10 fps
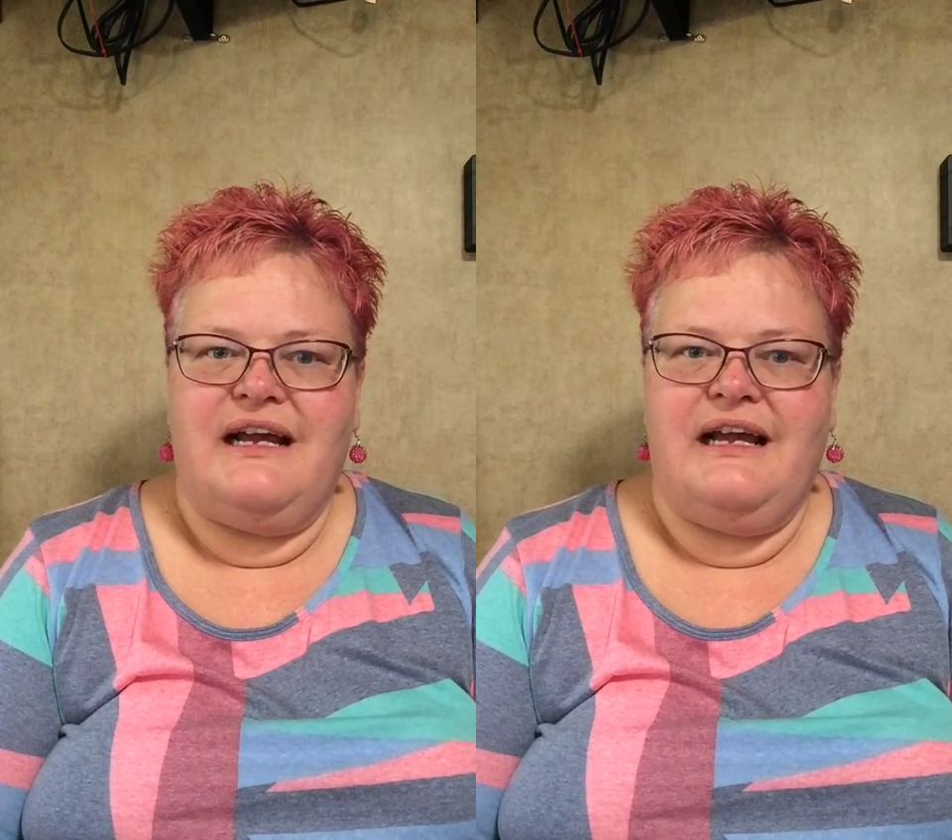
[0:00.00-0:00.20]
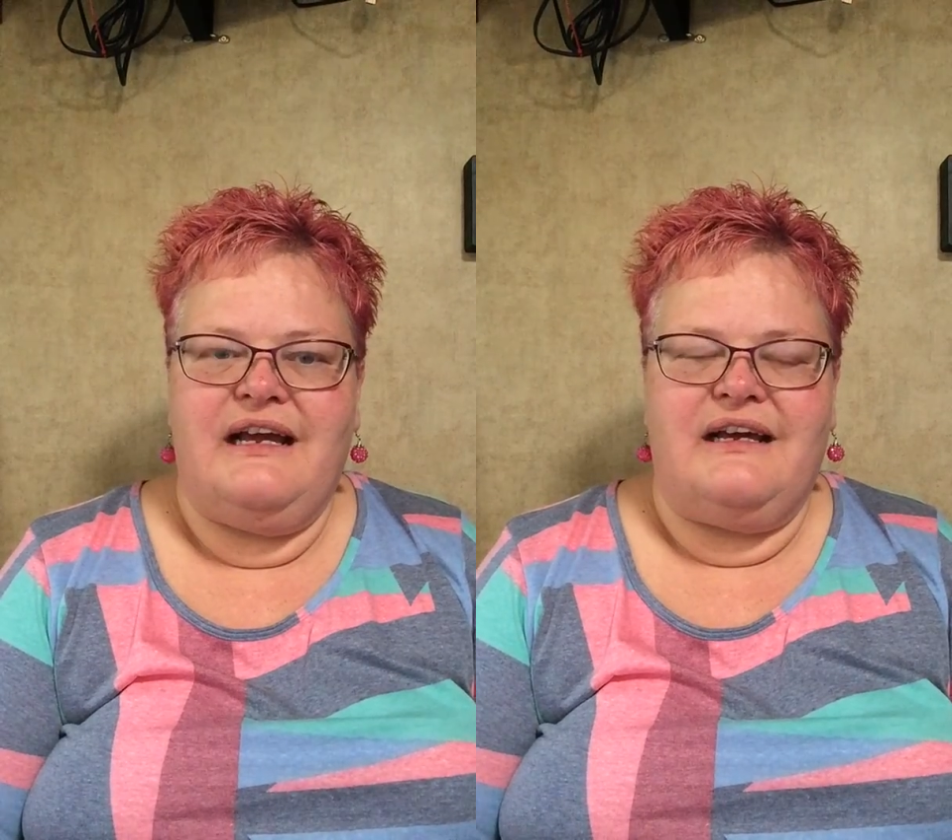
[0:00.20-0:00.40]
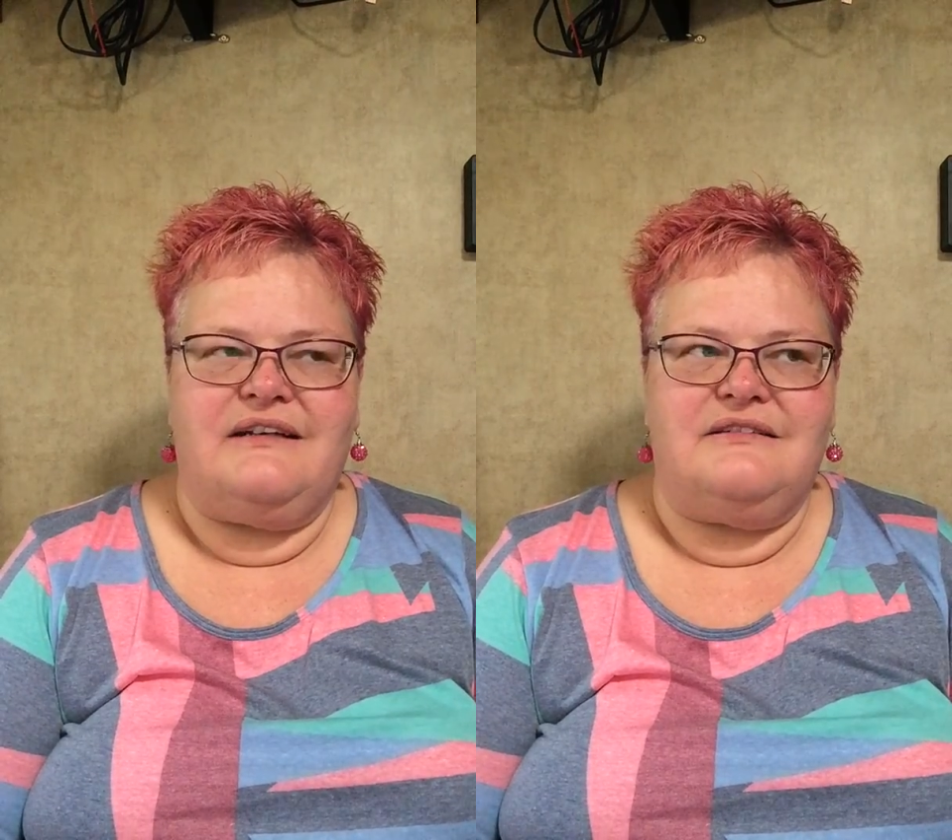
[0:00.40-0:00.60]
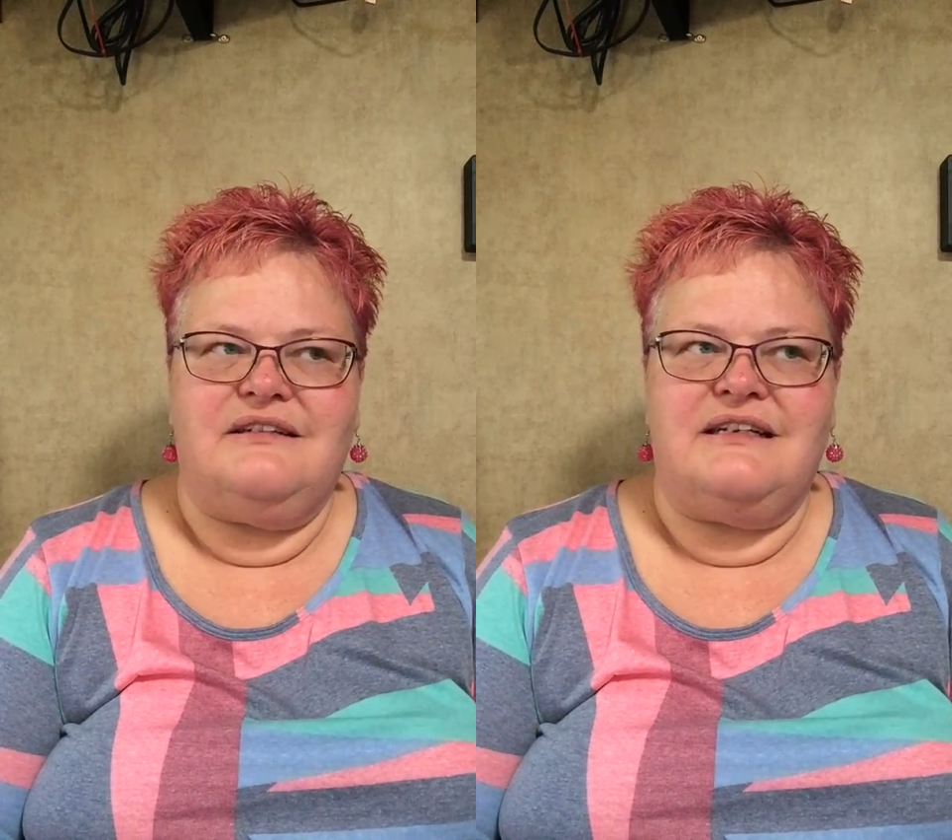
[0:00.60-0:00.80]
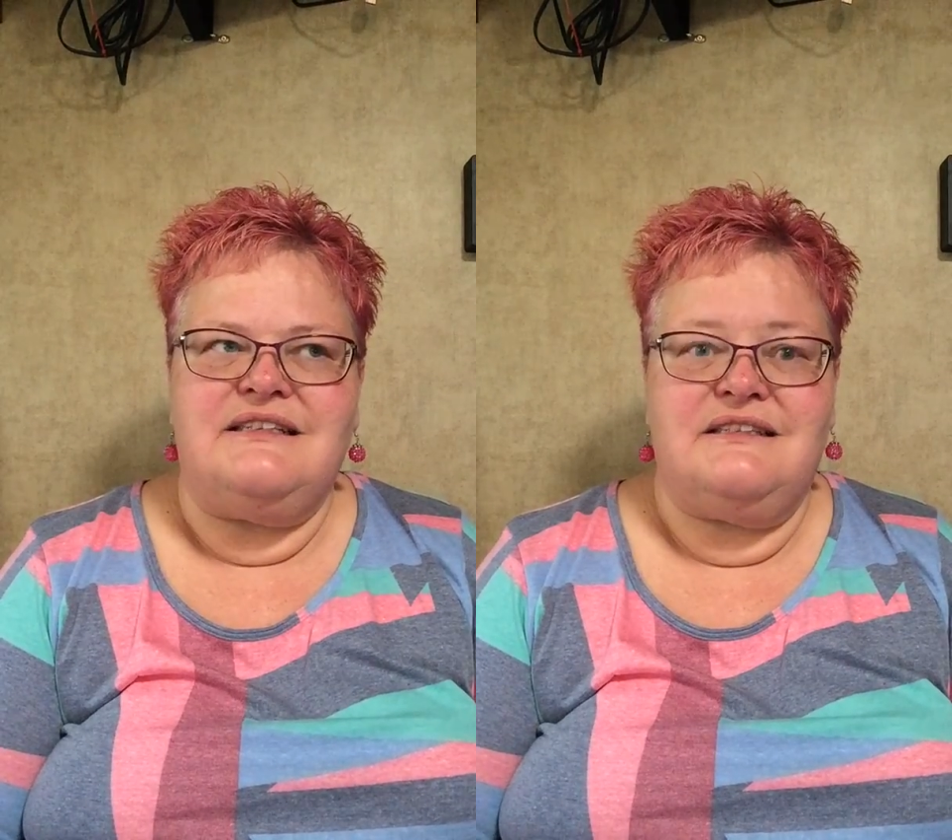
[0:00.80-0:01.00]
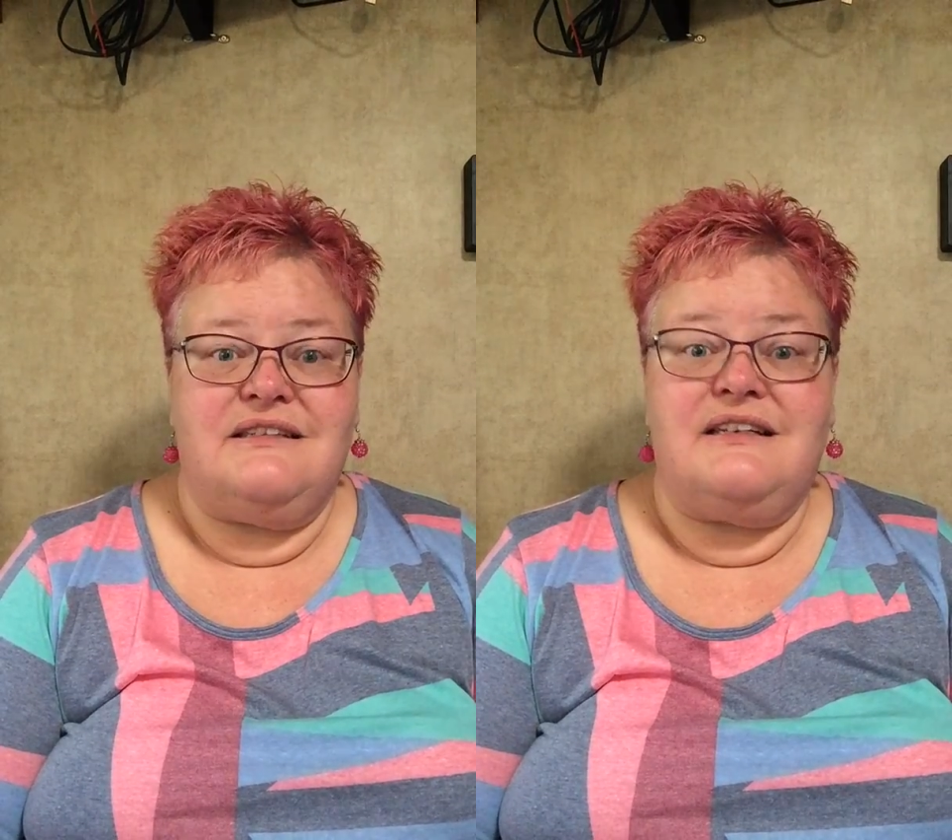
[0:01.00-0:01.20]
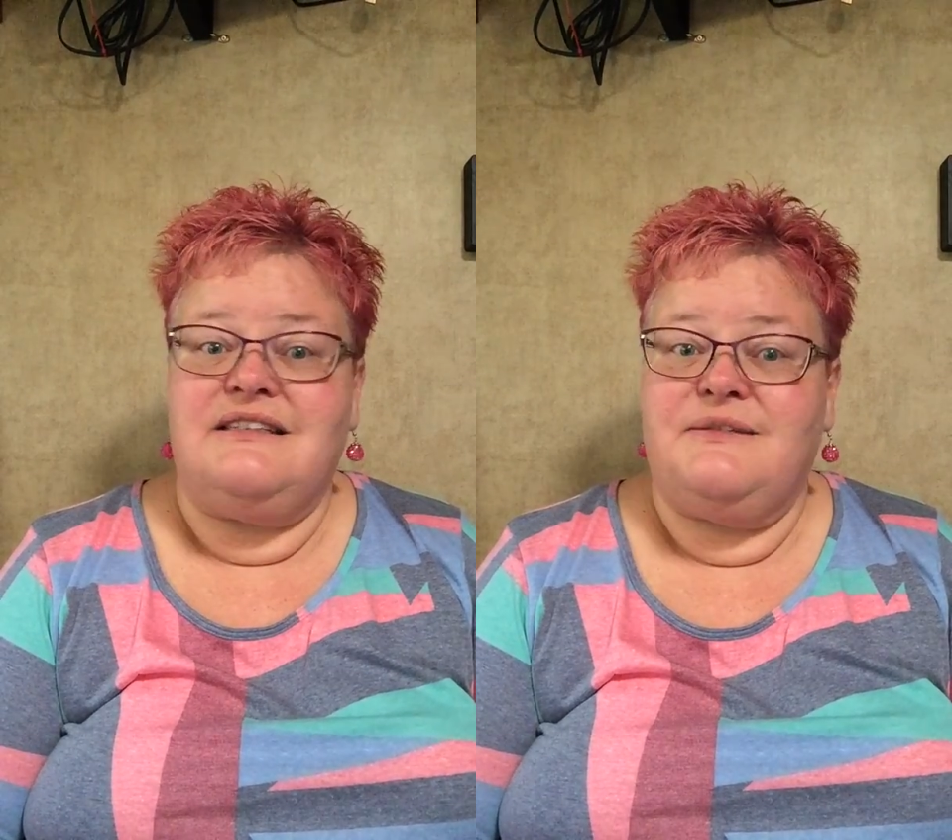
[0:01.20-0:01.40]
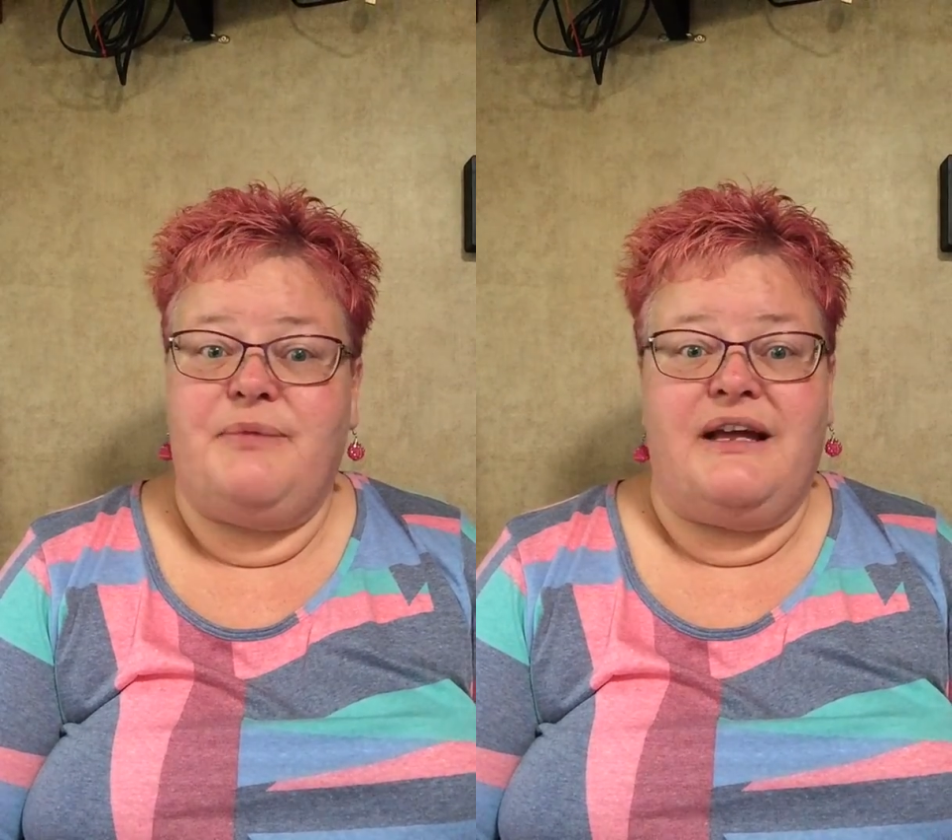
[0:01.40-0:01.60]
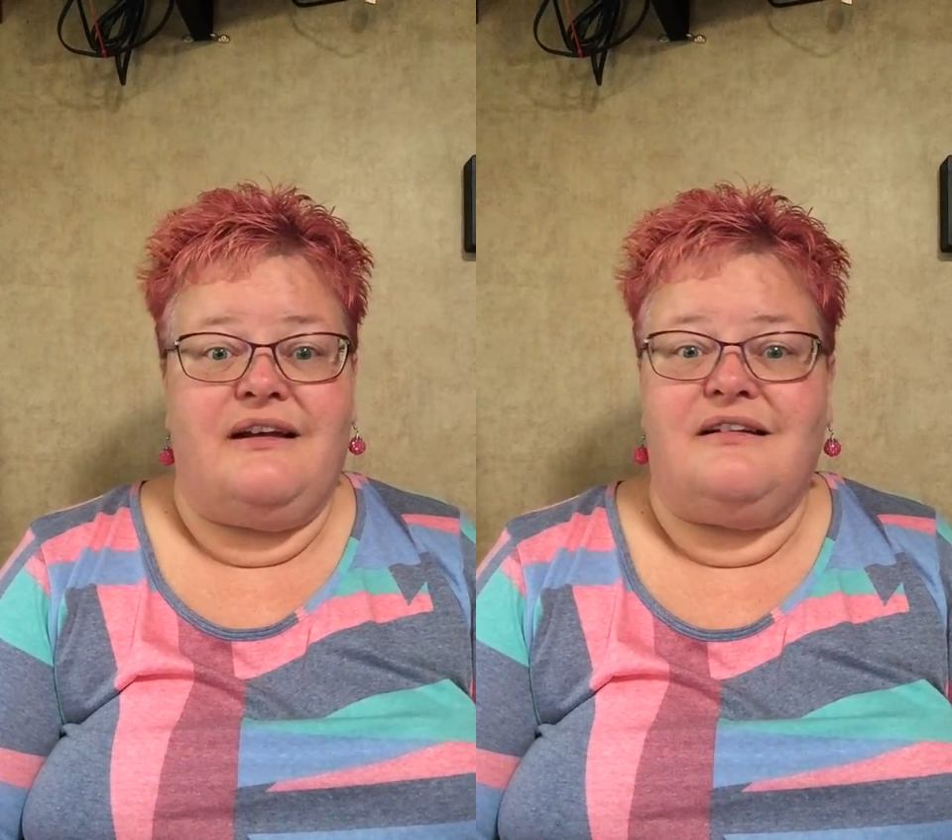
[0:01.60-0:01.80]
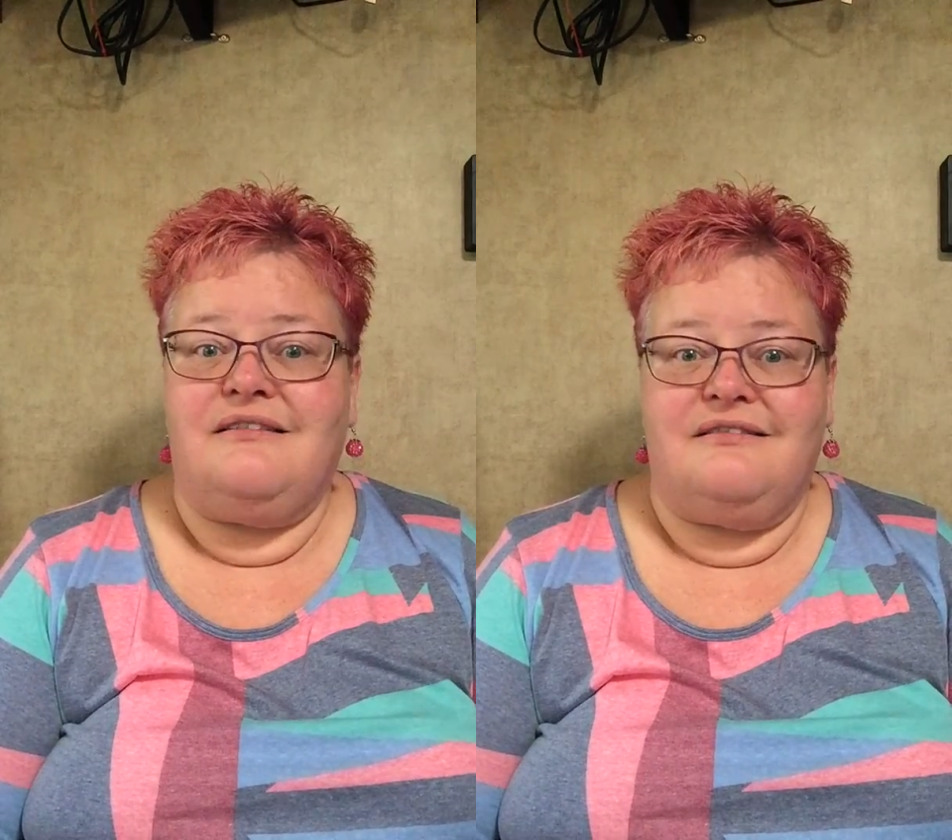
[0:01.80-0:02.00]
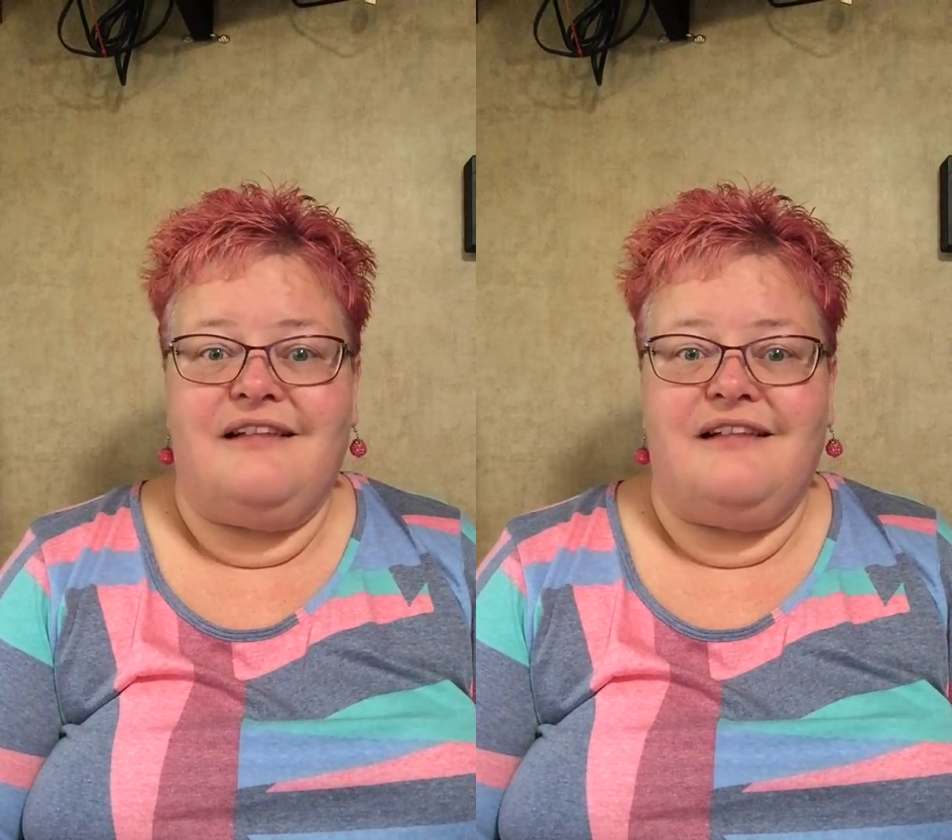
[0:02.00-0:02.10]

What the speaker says: and it's been